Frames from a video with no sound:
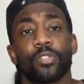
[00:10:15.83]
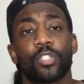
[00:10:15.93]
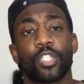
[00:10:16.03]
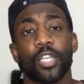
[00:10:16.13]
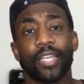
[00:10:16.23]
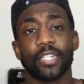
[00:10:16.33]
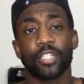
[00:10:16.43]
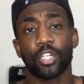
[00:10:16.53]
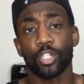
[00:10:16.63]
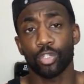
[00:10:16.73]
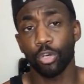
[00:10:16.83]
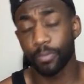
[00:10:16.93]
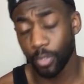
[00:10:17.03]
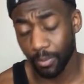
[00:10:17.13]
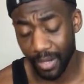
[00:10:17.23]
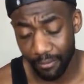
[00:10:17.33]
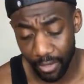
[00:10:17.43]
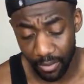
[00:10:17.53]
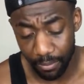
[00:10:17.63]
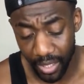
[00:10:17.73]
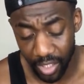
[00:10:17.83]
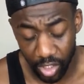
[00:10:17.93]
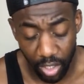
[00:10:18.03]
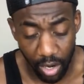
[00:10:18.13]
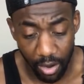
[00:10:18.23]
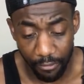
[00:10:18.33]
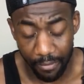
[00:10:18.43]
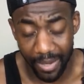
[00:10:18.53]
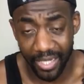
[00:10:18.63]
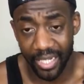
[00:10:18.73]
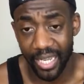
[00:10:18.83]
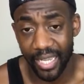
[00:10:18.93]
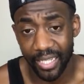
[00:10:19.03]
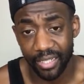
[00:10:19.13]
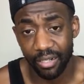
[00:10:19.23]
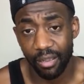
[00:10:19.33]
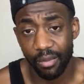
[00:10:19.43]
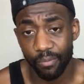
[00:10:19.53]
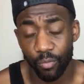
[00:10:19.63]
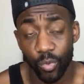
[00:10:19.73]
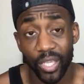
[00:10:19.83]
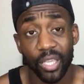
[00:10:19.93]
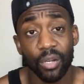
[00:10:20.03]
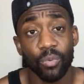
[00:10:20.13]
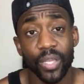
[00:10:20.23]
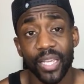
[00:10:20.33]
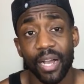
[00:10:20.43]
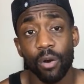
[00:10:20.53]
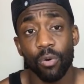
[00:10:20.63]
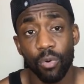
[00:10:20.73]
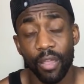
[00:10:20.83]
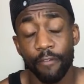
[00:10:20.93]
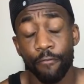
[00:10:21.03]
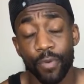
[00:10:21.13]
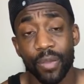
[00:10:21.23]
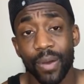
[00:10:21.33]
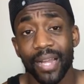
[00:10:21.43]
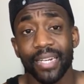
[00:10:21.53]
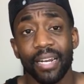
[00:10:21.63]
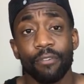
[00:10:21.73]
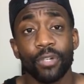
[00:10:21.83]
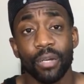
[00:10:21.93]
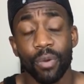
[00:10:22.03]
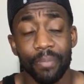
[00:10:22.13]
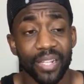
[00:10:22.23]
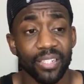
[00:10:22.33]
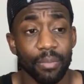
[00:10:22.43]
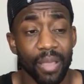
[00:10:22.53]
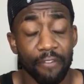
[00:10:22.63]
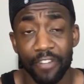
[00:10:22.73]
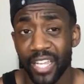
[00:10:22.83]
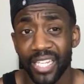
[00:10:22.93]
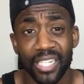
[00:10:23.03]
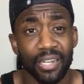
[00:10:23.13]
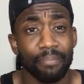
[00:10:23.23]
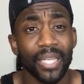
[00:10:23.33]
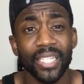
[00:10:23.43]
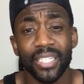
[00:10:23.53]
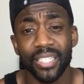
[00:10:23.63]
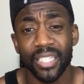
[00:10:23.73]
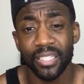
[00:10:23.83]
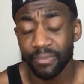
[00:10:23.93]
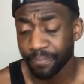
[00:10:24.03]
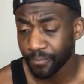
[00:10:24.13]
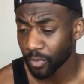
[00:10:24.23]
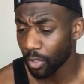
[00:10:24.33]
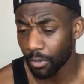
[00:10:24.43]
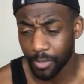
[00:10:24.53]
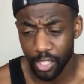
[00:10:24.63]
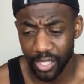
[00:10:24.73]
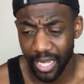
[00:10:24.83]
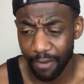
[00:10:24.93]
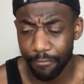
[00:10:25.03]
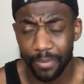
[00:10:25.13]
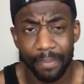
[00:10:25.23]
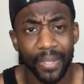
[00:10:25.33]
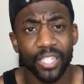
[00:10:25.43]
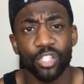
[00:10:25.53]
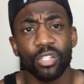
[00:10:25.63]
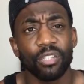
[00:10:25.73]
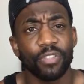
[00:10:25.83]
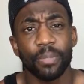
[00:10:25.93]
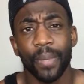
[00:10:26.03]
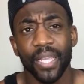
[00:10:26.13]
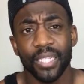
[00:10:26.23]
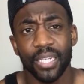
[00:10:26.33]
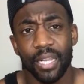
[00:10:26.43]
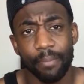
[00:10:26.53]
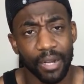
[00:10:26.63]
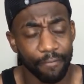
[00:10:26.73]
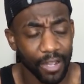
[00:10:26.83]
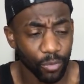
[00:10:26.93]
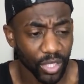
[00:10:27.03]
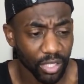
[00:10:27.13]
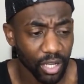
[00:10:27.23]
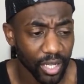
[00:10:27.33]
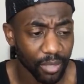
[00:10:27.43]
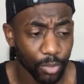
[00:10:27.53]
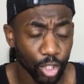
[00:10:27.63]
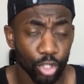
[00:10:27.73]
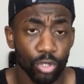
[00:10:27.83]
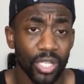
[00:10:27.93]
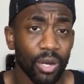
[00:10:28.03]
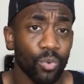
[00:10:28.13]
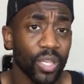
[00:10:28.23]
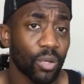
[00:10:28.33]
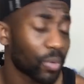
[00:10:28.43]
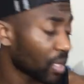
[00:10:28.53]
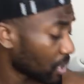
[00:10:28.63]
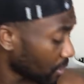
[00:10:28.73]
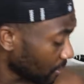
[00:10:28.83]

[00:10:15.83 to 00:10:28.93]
to get to the top level and be a starter for Man United week in, week out if we were at the level that we're meant to be. I think he's an amazing option to have from the bench because of his pace and that. But the fact we're starting him just shows how weak we are,